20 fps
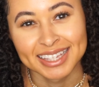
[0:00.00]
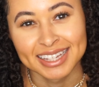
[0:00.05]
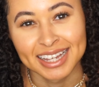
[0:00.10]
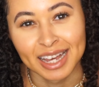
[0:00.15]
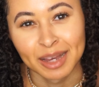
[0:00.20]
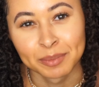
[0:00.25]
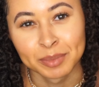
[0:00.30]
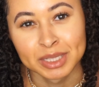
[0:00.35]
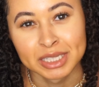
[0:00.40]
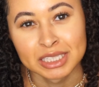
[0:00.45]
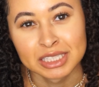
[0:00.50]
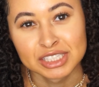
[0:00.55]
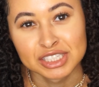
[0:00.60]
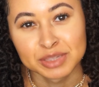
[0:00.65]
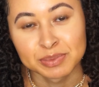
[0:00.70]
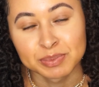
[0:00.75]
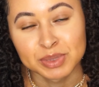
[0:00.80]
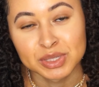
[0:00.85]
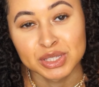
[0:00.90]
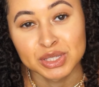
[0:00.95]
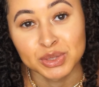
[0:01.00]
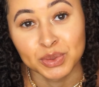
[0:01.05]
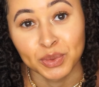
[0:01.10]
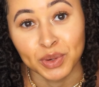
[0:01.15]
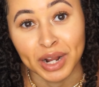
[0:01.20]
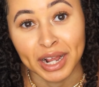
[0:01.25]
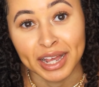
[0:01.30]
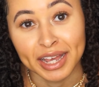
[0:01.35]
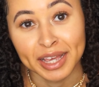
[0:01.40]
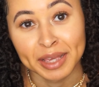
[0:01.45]
comment, and
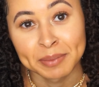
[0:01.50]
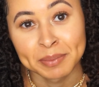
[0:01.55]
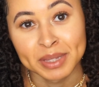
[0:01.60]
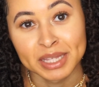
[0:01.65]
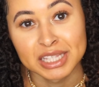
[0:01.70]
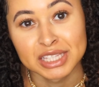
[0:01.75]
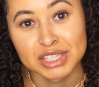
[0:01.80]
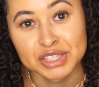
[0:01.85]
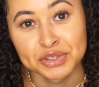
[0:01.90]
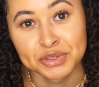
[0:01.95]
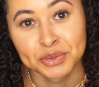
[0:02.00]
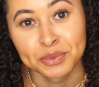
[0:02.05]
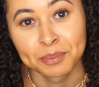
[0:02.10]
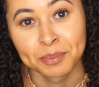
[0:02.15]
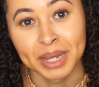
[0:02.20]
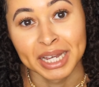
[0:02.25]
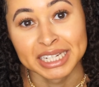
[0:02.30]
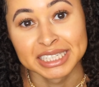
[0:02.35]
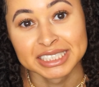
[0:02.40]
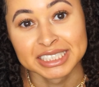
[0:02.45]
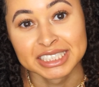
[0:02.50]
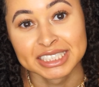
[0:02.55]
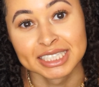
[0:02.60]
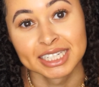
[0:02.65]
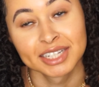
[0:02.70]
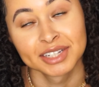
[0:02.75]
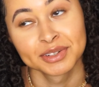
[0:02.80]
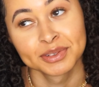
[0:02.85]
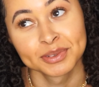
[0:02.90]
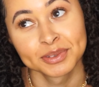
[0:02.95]
subscribe to my
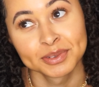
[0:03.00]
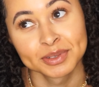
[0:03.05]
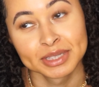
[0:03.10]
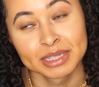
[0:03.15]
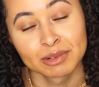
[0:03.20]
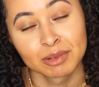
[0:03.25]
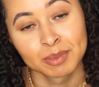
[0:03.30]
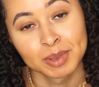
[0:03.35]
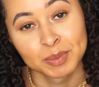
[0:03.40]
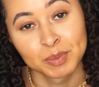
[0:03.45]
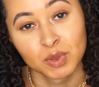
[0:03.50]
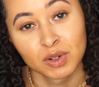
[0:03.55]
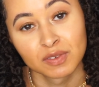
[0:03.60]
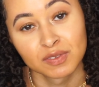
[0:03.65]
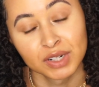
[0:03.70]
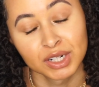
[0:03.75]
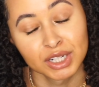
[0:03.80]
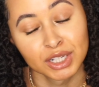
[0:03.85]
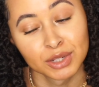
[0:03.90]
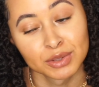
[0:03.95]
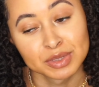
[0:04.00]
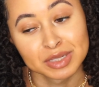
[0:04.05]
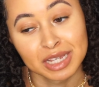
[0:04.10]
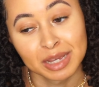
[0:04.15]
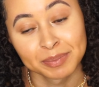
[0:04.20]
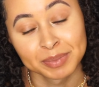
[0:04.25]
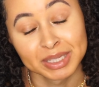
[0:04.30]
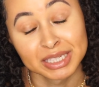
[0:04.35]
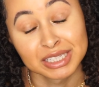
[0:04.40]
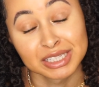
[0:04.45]
channel. There will be more videos
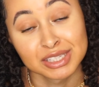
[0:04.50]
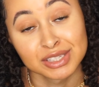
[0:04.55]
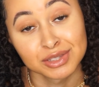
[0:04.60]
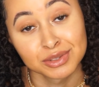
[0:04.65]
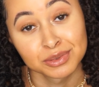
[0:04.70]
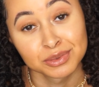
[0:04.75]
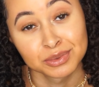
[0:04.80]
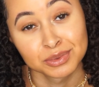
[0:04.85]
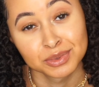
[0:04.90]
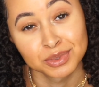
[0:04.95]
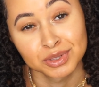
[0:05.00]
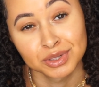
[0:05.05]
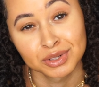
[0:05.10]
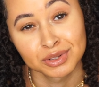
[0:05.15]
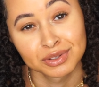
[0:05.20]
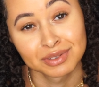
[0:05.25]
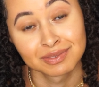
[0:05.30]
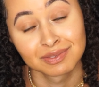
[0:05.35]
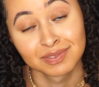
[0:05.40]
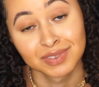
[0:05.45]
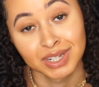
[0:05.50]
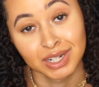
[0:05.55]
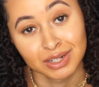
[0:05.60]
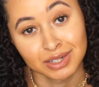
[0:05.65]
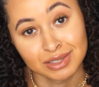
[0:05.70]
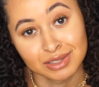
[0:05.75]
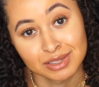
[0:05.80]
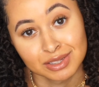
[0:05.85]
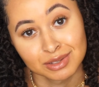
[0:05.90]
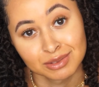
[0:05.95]
coming soon, girl, and
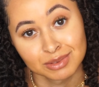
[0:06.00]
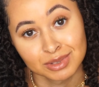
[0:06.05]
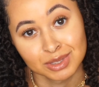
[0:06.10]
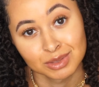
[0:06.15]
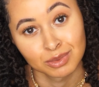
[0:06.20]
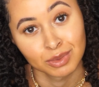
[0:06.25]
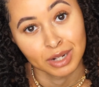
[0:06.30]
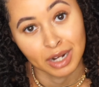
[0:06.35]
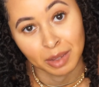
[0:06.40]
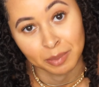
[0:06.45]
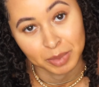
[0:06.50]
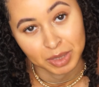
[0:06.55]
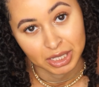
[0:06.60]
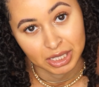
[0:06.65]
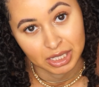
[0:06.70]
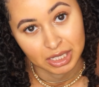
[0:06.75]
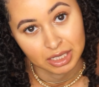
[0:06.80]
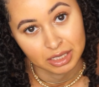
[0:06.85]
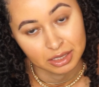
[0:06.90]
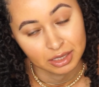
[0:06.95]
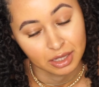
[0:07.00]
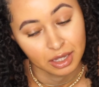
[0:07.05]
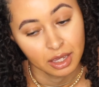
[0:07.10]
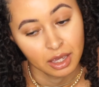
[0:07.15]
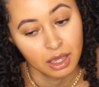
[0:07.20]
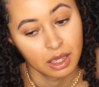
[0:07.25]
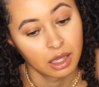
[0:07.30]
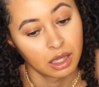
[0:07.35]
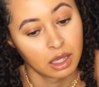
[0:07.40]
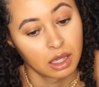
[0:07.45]
very soon is what I mean.
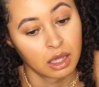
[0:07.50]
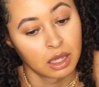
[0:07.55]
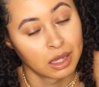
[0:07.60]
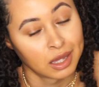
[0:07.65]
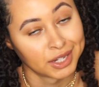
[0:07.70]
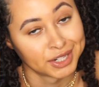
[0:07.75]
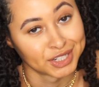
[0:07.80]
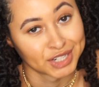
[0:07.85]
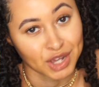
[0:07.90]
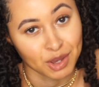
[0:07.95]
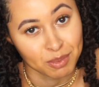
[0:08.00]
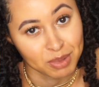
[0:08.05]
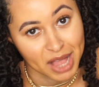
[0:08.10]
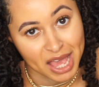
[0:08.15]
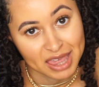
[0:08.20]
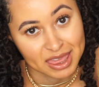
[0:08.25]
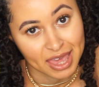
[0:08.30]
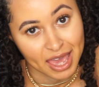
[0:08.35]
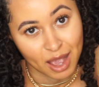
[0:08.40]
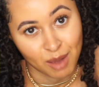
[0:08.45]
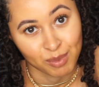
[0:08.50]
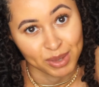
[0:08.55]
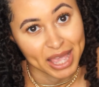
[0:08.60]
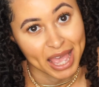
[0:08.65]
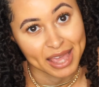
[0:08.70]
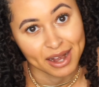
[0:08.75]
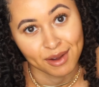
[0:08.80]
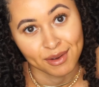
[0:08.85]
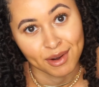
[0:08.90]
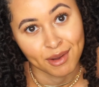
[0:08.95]
No plaything. We
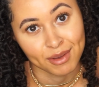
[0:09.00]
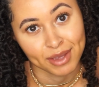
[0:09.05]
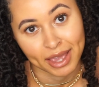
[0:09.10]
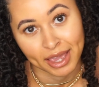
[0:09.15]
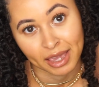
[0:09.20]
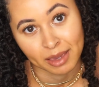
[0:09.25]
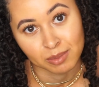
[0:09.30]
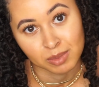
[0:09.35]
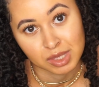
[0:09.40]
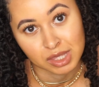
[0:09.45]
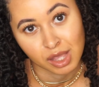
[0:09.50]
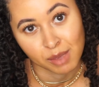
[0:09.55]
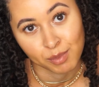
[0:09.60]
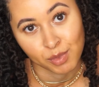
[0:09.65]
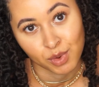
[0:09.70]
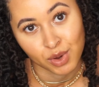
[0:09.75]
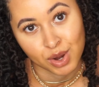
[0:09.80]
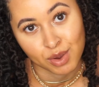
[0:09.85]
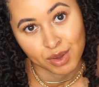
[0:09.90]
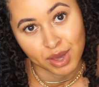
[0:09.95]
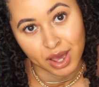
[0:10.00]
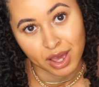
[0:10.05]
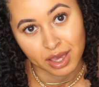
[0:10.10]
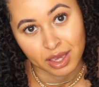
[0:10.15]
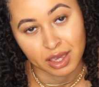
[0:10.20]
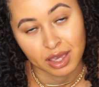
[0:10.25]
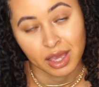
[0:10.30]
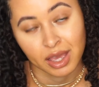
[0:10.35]
ain't on no games no more, okay?